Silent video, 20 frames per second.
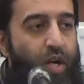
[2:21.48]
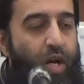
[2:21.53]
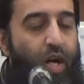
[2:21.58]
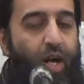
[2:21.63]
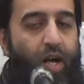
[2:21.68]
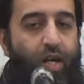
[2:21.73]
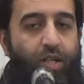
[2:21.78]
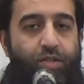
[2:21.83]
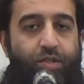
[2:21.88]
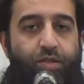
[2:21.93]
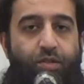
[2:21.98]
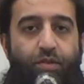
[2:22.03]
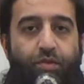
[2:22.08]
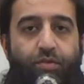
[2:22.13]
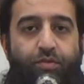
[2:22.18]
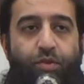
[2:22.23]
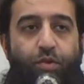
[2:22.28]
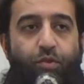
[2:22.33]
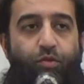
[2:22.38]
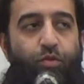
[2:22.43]
And
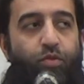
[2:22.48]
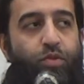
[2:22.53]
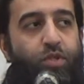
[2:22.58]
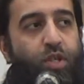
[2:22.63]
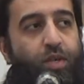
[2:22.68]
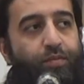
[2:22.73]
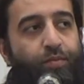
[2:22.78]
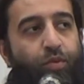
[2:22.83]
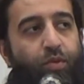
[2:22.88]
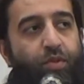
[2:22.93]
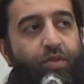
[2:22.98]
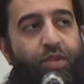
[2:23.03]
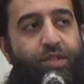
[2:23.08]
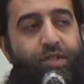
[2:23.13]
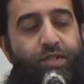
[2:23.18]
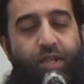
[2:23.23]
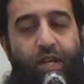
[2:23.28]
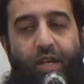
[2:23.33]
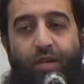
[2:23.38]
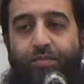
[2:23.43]
the root of all
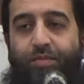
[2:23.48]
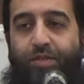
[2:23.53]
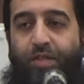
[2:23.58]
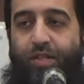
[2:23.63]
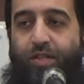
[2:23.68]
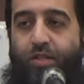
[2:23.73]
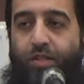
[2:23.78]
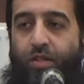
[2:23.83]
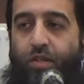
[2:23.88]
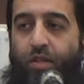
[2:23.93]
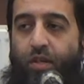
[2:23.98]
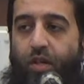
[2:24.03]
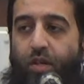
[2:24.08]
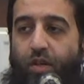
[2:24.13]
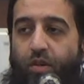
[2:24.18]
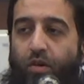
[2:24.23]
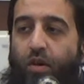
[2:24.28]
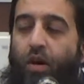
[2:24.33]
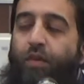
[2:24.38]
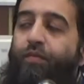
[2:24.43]
these names is
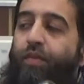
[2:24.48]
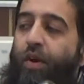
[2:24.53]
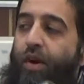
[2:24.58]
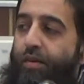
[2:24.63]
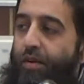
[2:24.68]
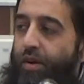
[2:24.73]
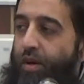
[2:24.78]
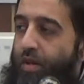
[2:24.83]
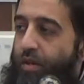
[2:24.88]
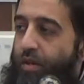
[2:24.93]
uh, Ghafar.